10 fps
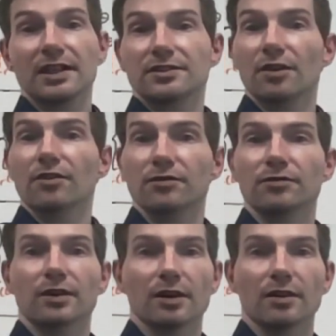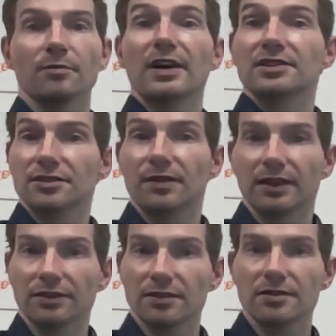set of basis
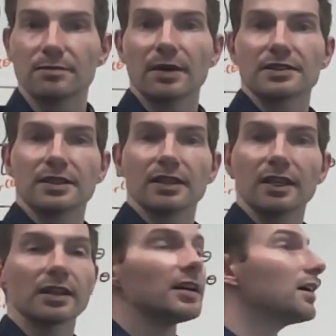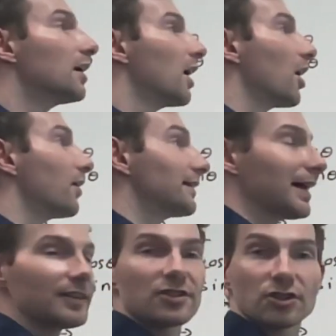vectors, basically,
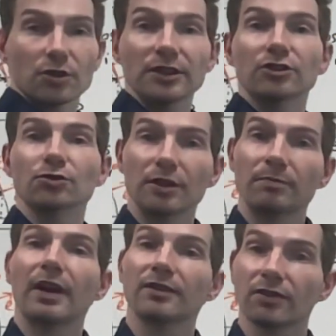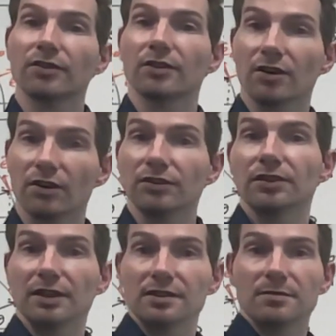that is going to depend on the
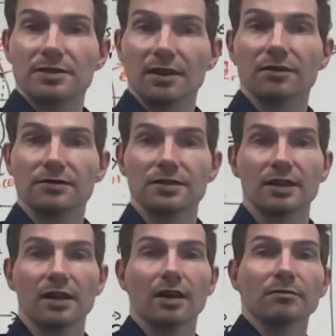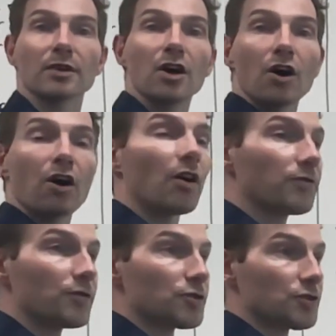coordinates themselves of
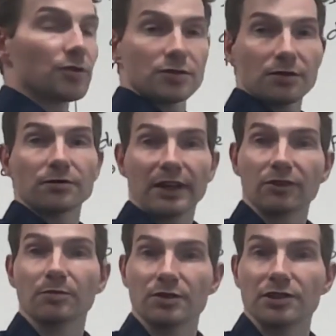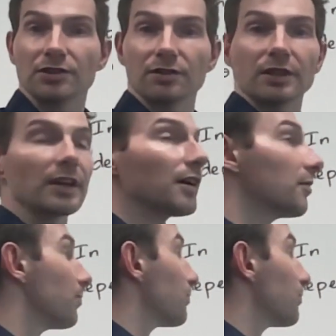a sort of vector position here.